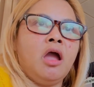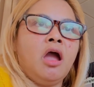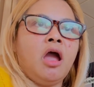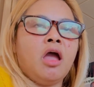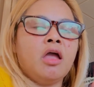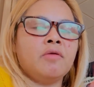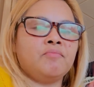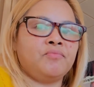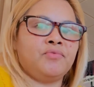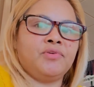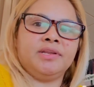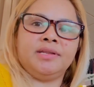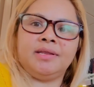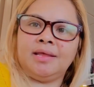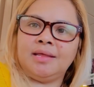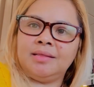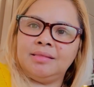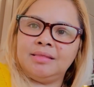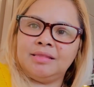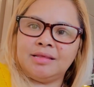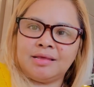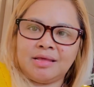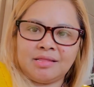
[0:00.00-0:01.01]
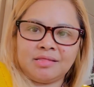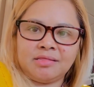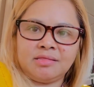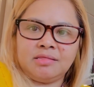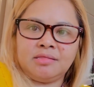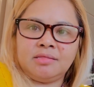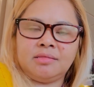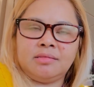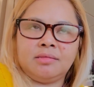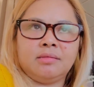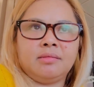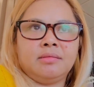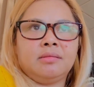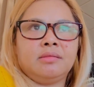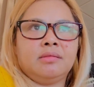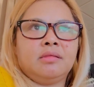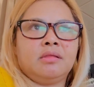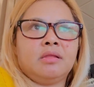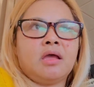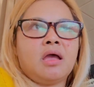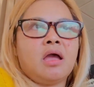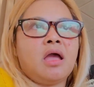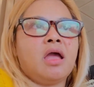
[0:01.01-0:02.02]
I pretend that
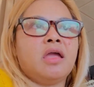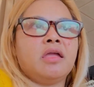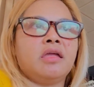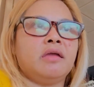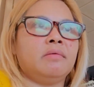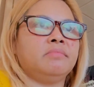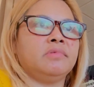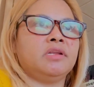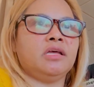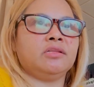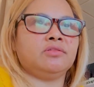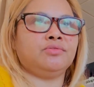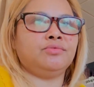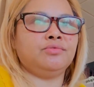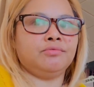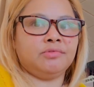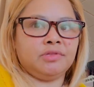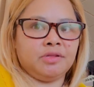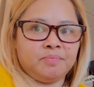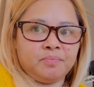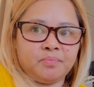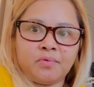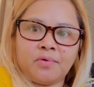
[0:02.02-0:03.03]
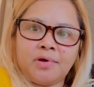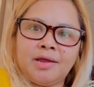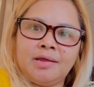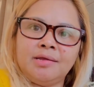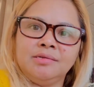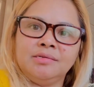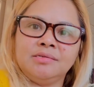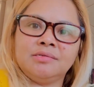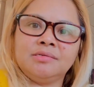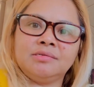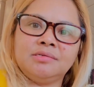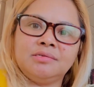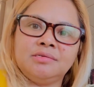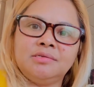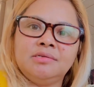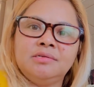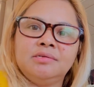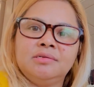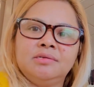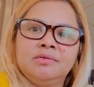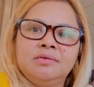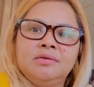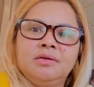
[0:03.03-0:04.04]
I am not too depressed
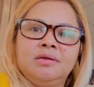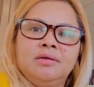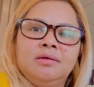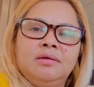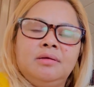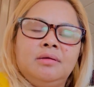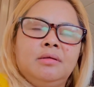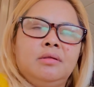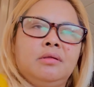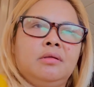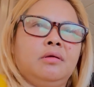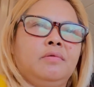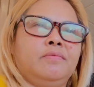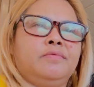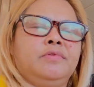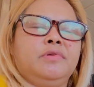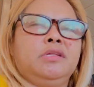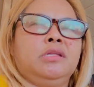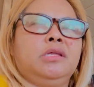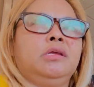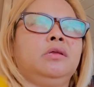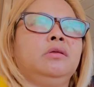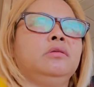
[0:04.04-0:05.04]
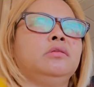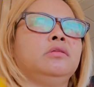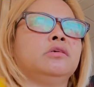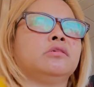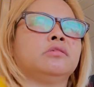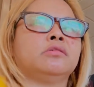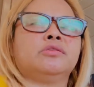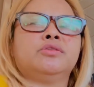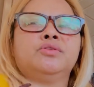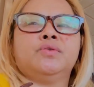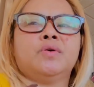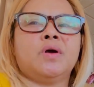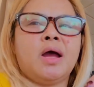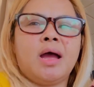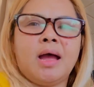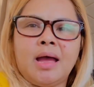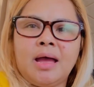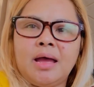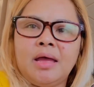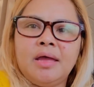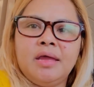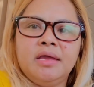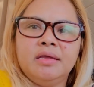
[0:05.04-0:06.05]
and everything, just to
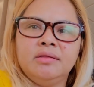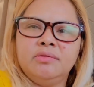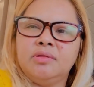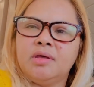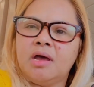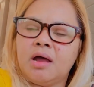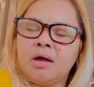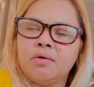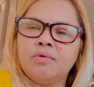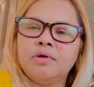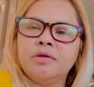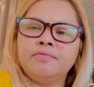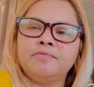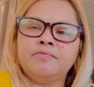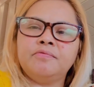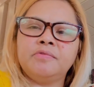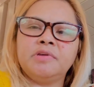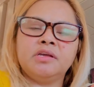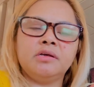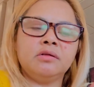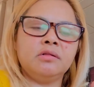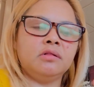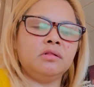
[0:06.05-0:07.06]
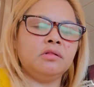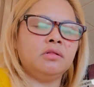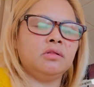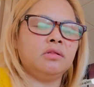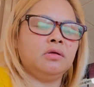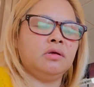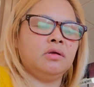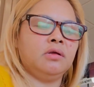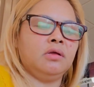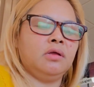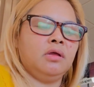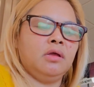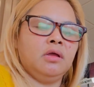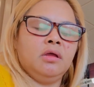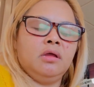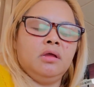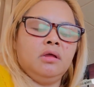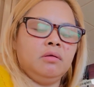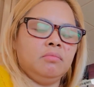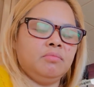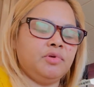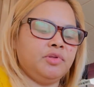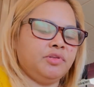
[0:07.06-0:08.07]
hide how I feel.
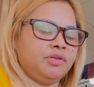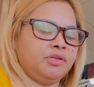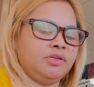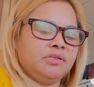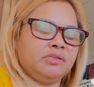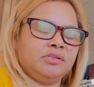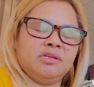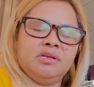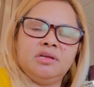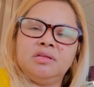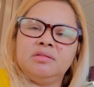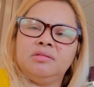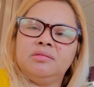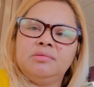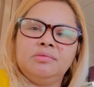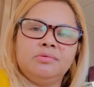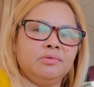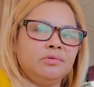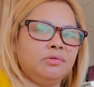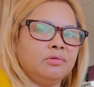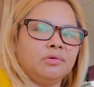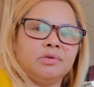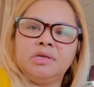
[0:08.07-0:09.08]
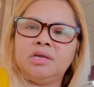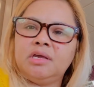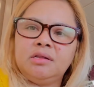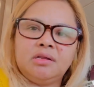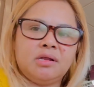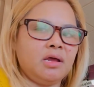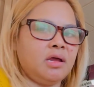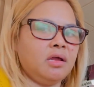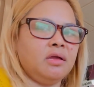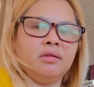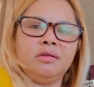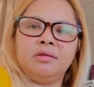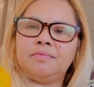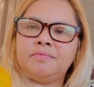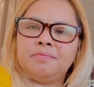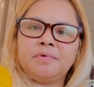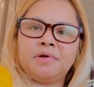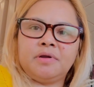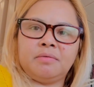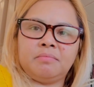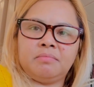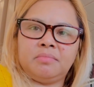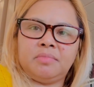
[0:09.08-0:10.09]
But she said, no, you can't hide it
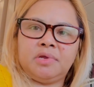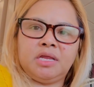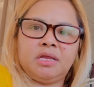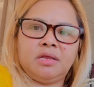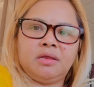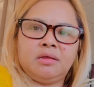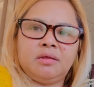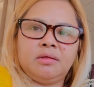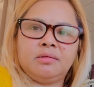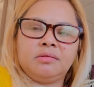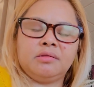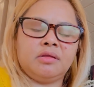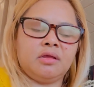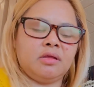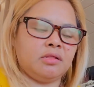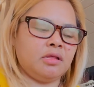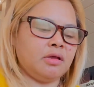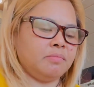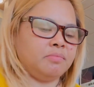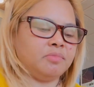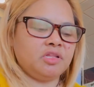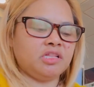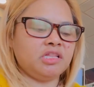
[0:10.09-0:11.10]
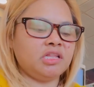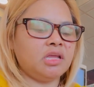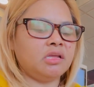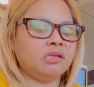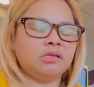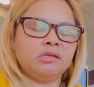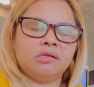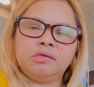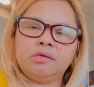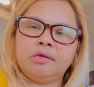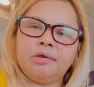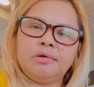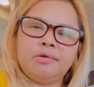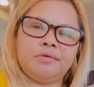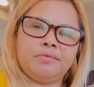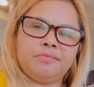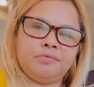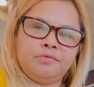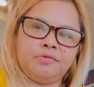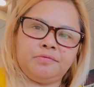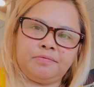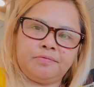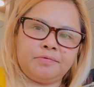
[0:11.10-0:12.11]
from me. She said, I've been taking care
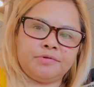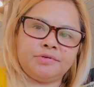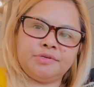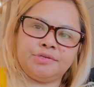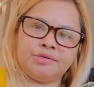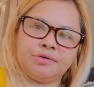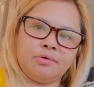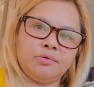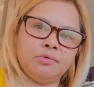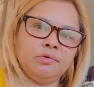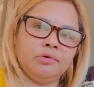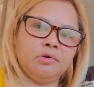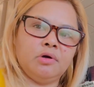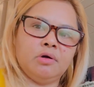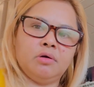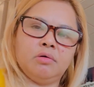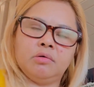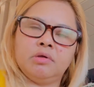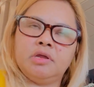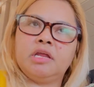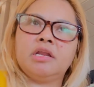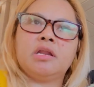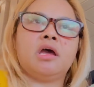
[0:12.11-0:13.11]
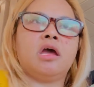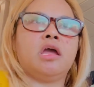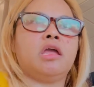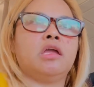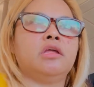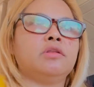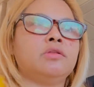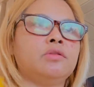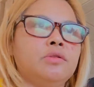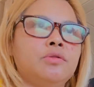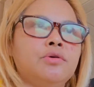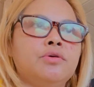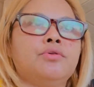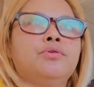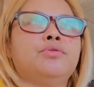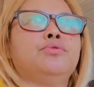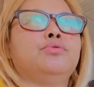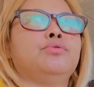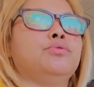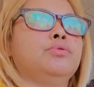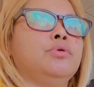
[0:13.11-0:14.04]
of you for so long, and I know,